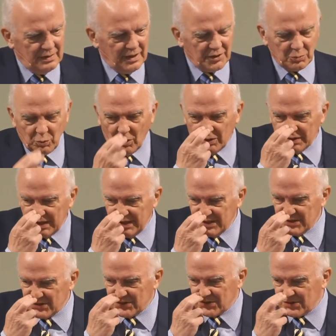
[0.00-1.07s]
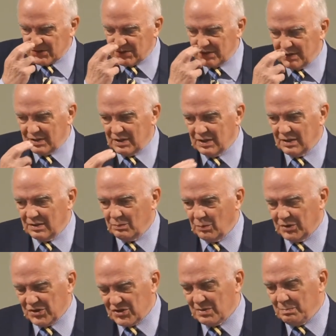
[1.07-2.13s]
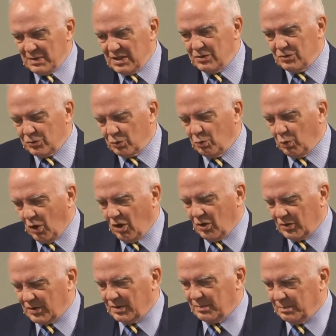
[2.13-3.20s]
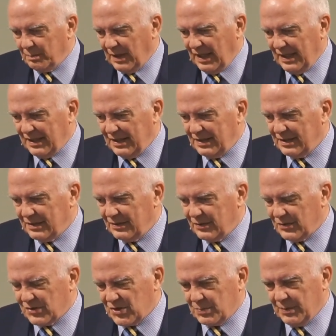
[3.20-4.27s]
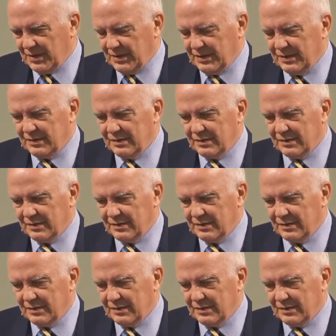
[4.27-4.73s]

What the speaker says: And what does it mean to walk by the Spirit?